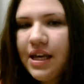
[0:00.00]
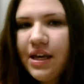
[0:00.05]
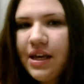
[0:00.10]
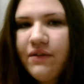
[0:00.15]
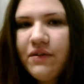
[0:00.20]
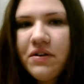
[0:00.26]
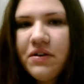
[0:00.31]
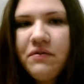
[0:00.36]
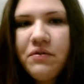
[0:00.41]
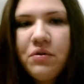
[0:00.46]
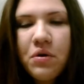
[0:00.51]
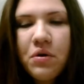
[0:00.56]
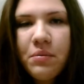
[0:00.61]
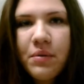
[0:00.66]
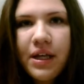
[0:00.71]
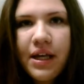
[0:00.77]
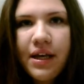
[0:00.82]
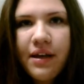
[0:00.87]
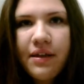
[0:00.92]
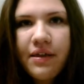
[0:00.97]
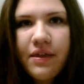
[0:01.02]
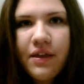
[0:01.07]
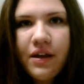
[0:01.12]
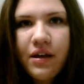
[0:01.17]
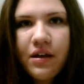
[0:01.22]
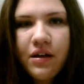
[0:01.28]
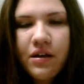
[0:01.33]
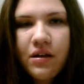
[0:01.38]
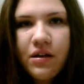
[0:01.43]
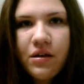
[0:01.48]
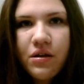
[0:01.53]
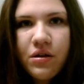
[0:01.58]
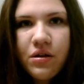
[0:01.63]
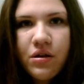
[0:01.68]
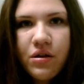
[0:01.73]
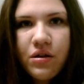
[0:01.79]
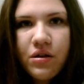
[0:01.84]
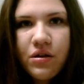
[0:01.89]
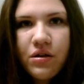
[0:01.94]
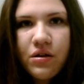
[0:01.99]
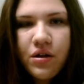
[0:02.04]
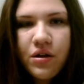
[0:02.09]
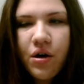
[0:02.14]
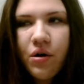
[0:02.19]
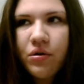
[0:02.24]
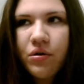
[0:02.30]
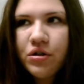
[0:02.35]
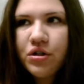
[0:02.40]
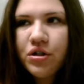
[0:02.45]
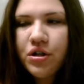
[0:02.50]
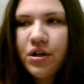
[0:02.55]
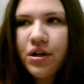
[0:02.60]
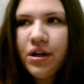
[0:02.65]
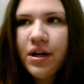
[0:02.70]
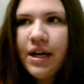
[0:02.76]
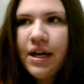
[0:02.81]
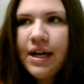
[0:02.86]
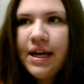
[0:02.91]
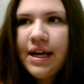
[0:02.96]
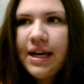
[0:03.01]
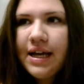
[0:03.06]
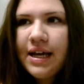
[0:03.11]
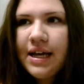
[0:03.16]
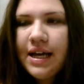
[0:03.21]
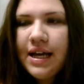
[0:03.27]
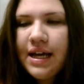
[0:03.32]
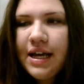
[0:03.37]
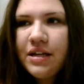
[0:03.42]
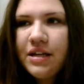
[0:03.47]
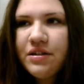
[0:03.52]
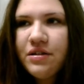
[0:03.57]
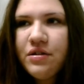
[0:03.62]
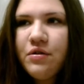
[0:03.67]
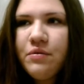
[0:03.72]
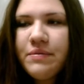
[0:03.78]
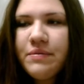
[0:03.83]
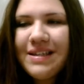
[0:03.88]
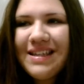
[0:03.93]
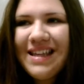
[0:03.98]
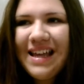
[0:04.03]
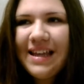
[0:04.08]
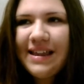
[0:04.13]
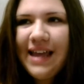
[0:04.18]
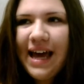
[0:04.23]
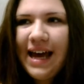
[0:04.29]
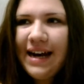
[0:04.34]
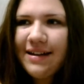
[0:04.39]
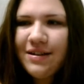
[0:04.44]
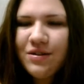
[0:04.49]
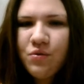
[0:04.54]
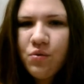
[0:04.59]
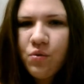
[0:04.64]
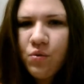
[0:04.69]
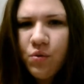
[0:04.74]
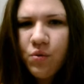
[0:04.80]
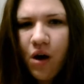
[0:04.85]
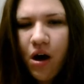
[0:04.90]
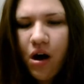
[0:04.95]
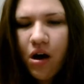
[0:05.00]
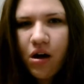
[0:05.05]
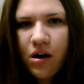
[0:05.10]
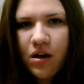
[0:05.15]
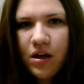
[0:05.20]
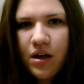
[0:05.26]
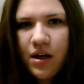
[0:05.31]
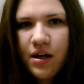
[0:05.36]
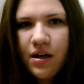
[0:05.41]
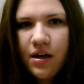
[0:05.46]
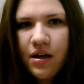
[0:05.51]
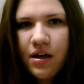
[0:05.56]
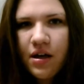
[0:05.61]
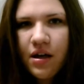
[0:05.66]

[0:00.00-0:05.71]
even if normally the the culture assumes that that is wrong